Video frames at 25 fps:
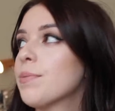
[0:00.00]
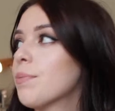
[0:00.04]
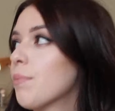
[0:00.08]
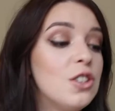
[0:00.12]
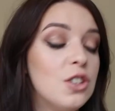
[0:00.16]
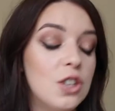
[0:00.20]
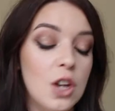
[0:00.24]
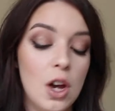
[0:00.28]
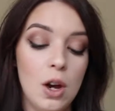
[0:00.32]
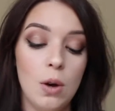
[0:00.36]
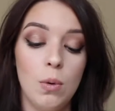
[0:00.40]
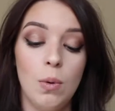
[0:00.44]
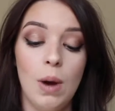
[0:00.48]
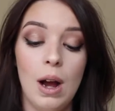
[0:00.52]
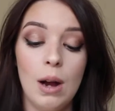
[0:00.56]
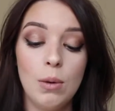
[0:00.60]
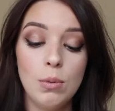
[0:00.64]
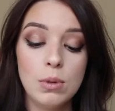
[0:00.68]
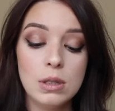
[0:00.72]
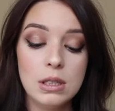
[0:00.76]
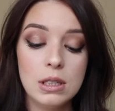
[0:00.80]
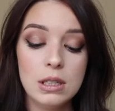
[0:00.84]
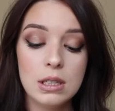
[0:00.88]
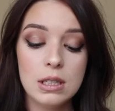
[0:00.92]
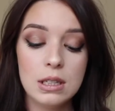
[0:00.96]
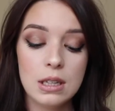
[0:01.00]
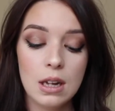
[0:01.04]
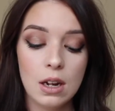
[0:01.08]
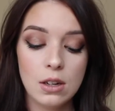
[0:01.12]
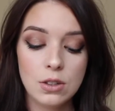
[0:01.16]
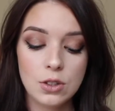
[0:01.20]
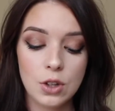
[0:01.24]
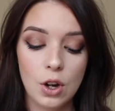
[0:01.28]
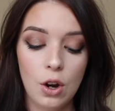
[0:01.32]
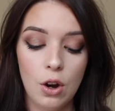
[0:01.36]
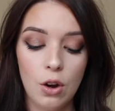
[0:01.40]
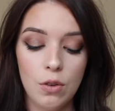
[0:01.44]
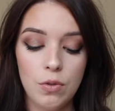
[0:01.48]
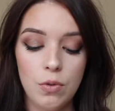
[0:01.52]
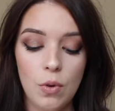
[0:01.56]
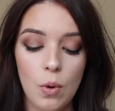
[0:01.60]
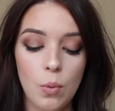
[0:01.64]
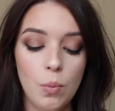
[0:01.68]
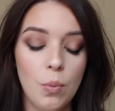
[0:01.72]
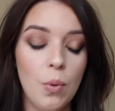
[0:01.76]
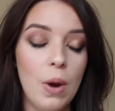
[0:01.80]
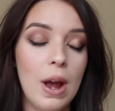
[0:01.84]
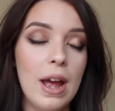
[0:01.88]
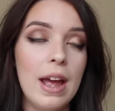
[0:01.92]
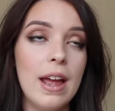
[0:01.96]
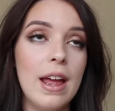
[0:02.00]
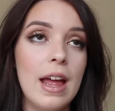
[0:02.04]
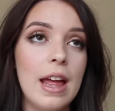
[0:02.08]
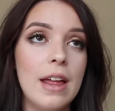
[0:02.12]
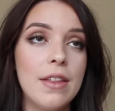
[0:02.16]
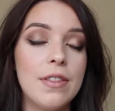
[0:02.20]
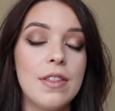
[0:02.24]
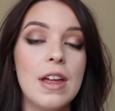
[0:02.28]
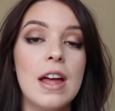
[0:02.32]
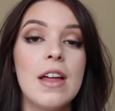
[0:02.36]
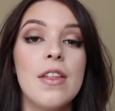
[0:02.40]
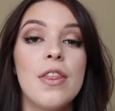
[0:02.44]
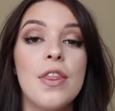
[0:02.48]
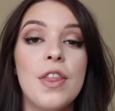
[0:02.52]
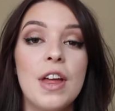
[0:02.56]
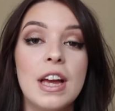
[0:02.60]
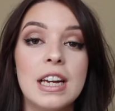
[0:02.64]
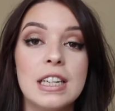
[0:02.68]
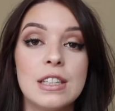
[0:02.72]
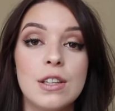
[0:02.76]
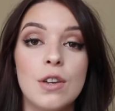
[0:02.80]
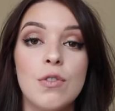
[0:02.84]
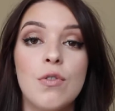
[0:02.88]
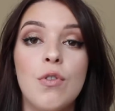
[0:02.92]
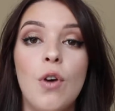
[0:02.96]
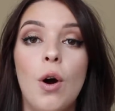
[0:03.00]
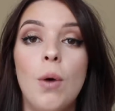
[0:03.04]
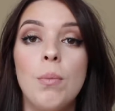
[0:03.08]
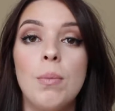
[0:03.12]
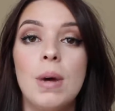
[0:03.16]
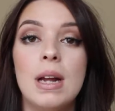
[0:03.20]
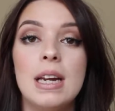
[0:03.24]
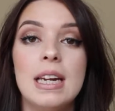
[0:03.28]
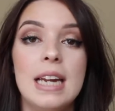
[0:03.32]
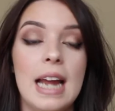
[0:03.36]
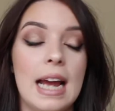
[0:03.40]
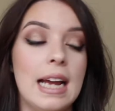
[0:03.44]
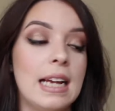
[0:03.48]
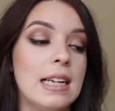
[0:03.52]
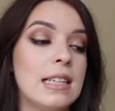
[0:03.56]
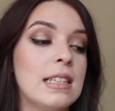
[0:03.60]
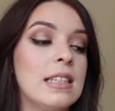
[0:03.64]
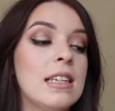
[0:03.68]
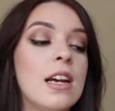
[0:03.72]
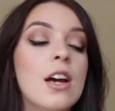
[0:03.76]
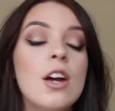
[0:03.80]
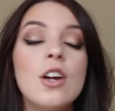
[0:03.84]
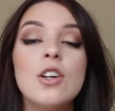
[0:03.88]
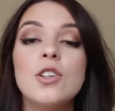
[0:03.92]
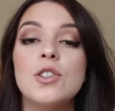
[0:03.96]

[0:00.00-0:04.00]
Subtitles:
So I want to start off with things from NYX.